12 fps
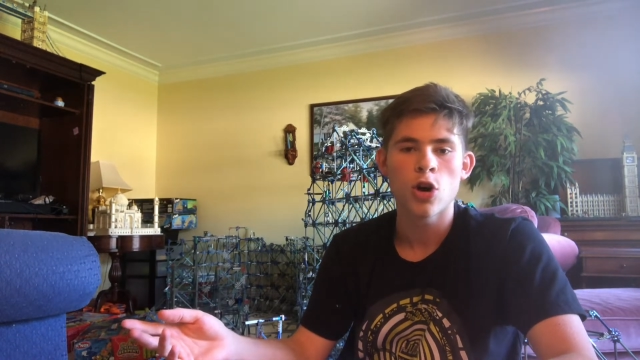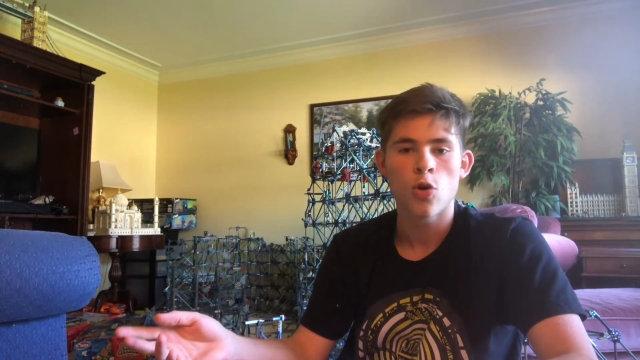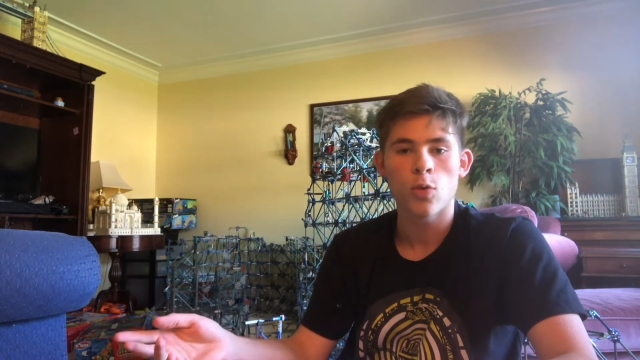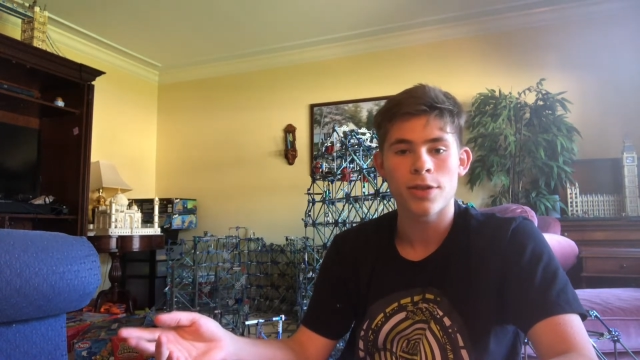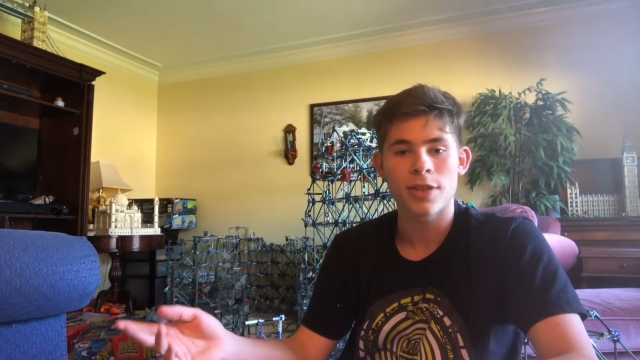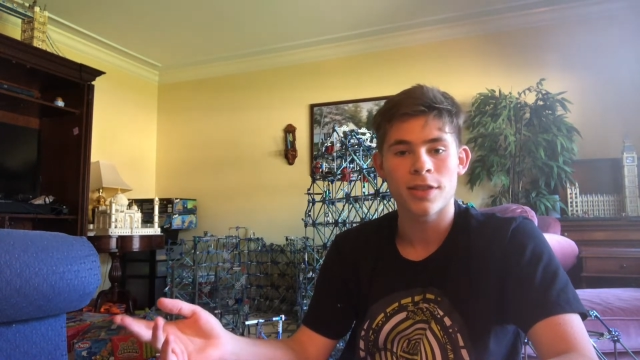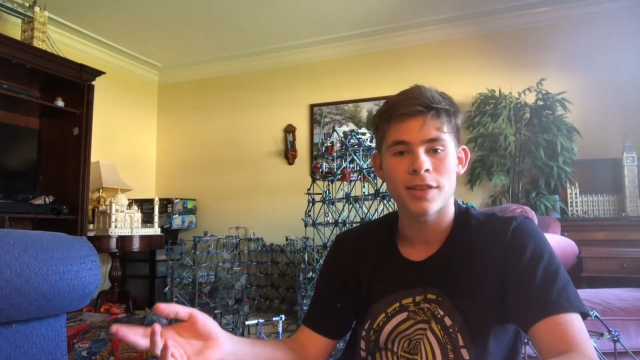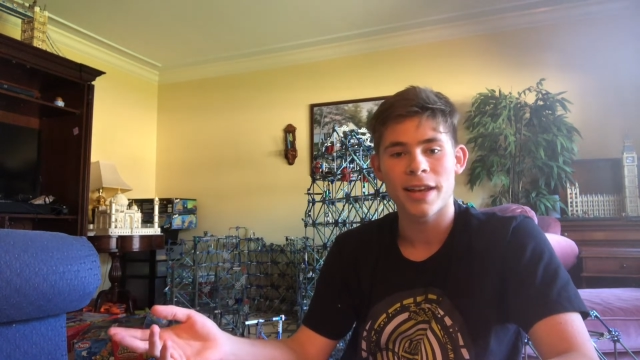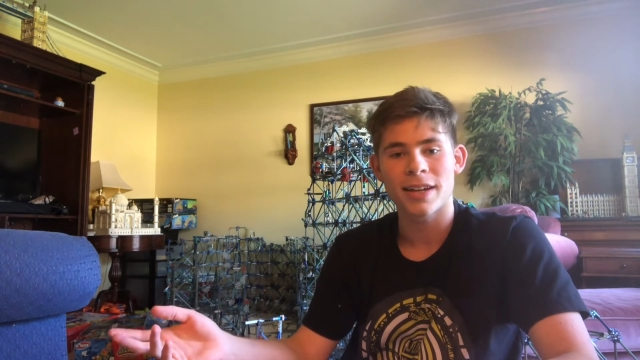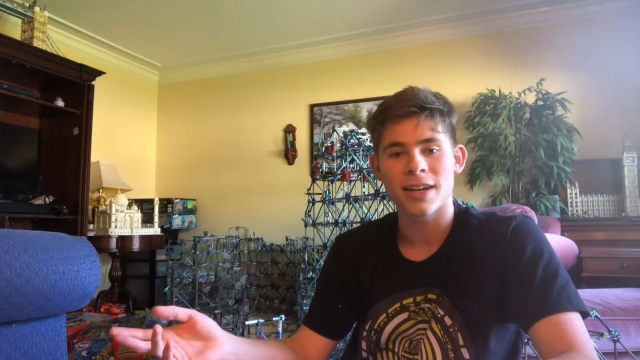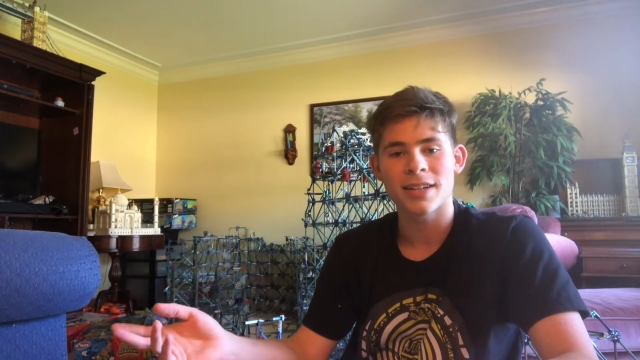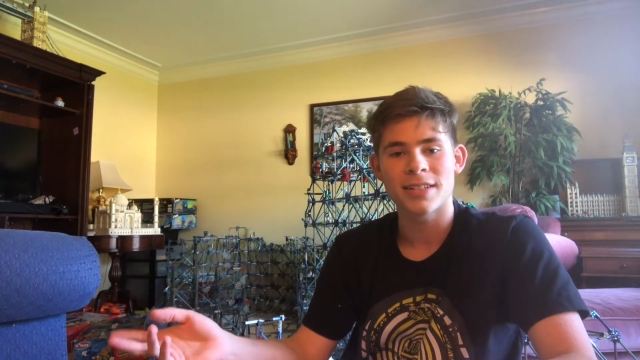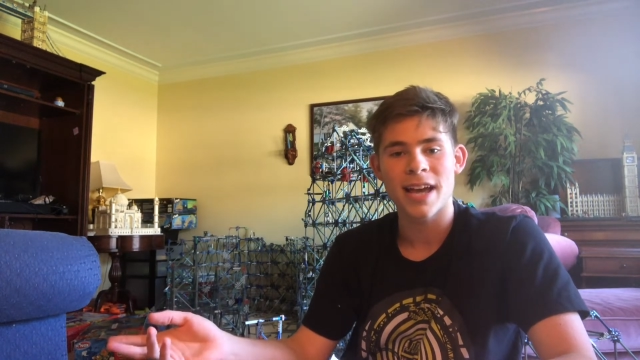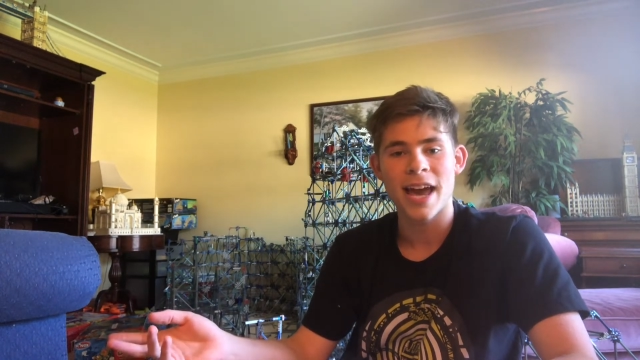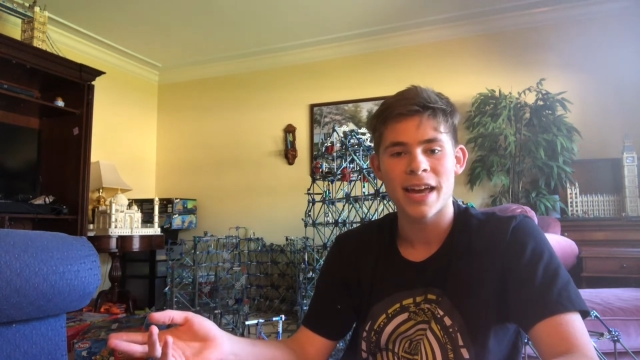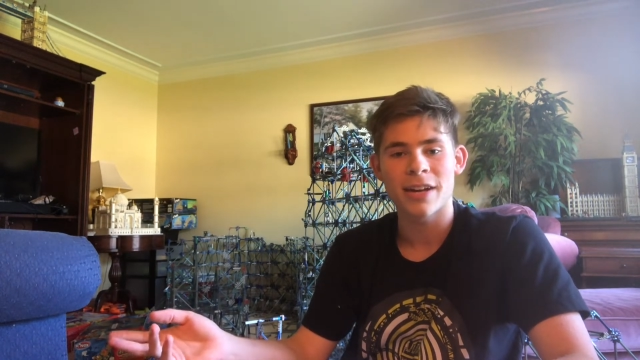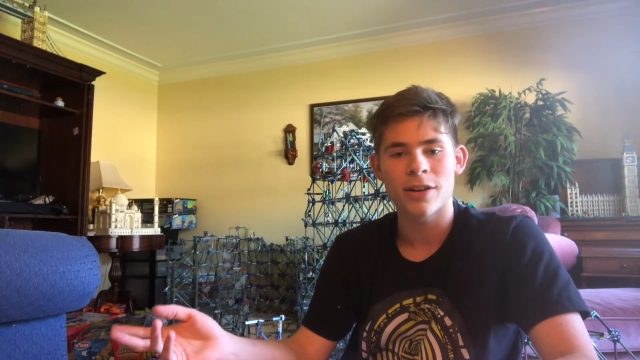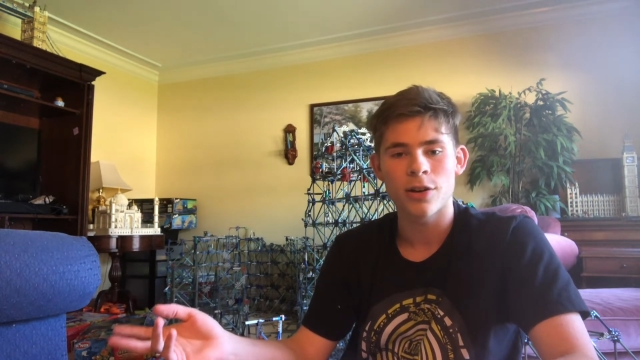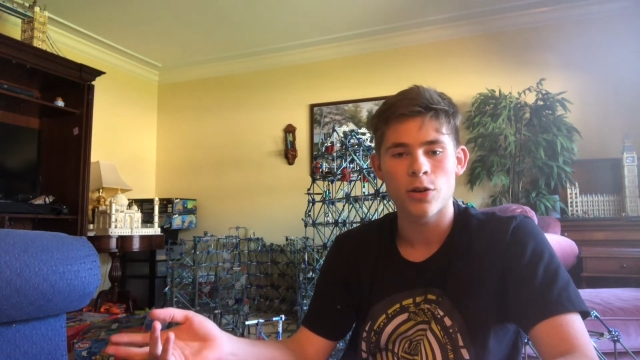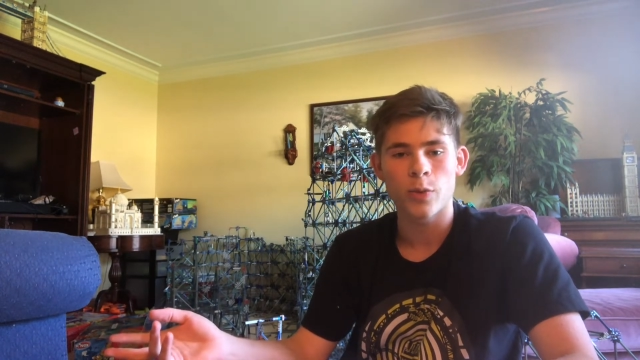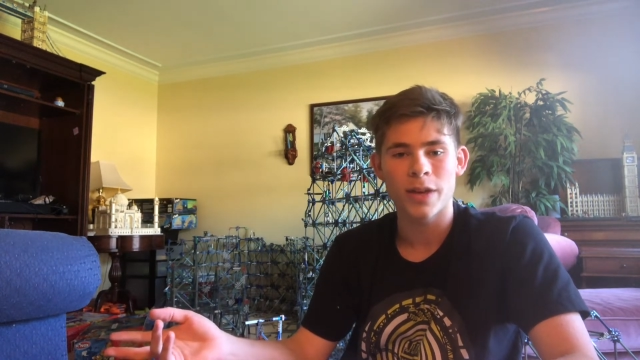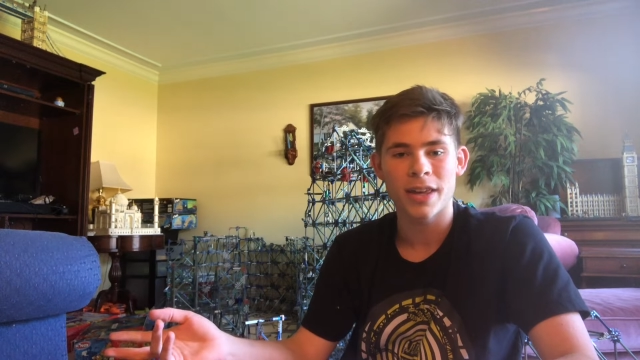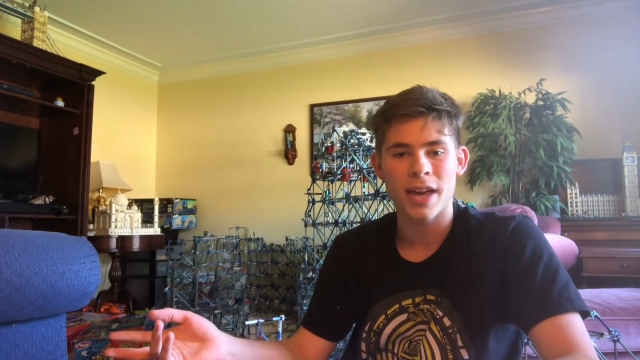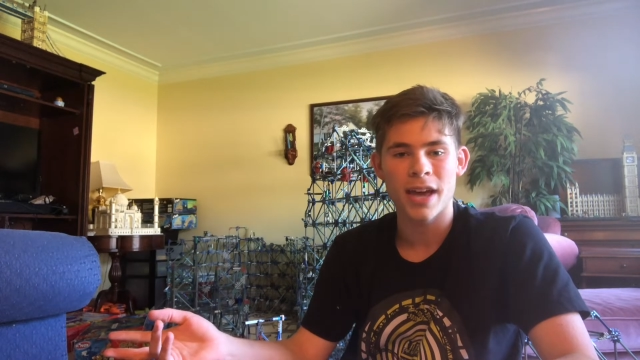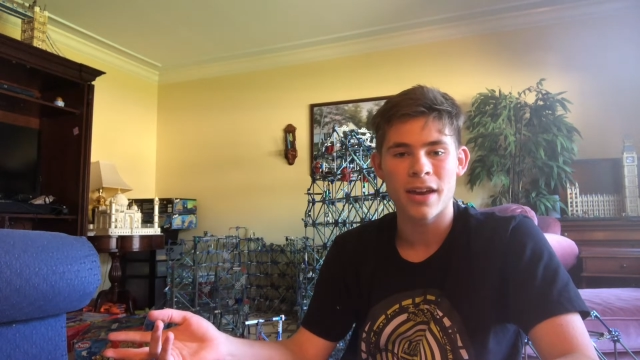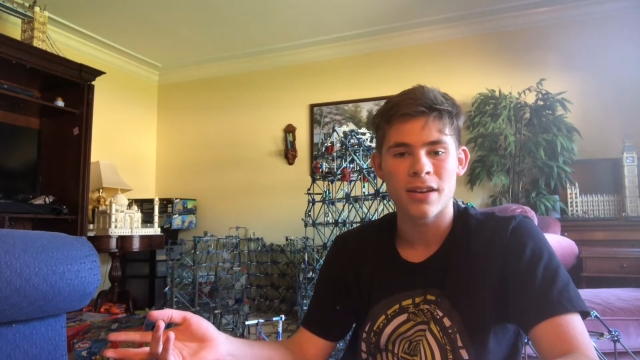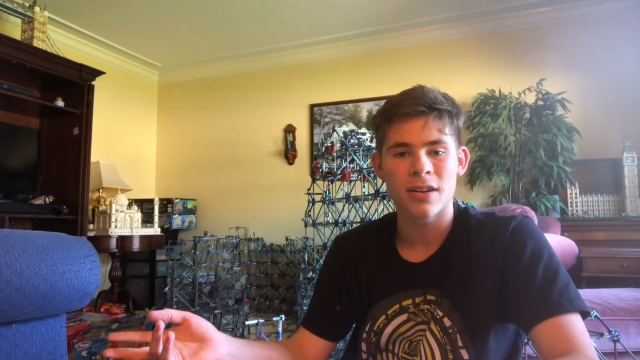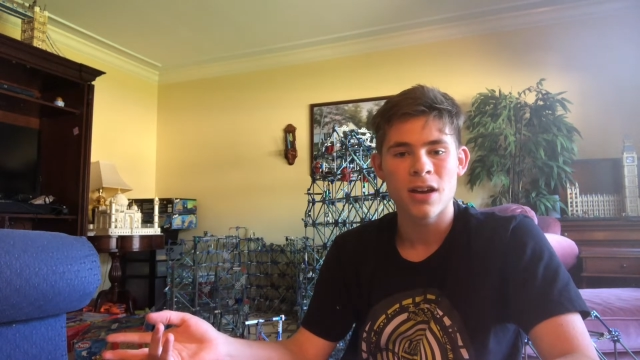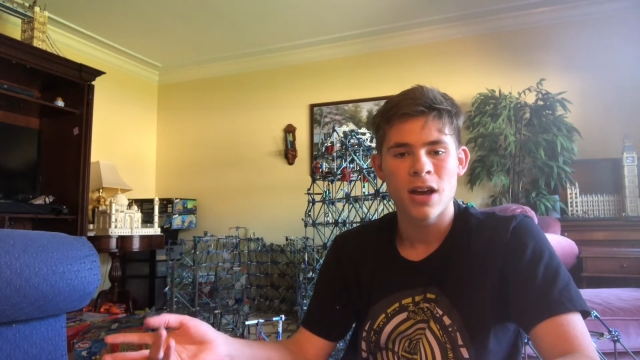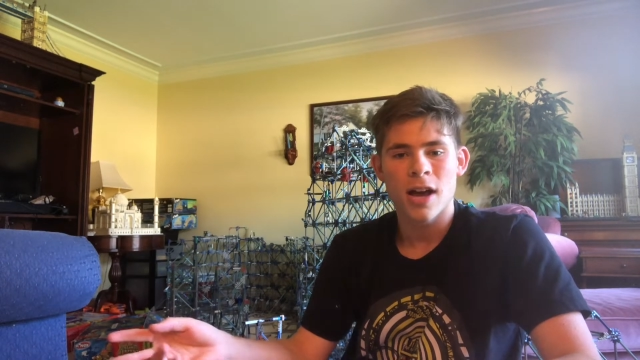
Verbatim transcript: within like a day or a weekend.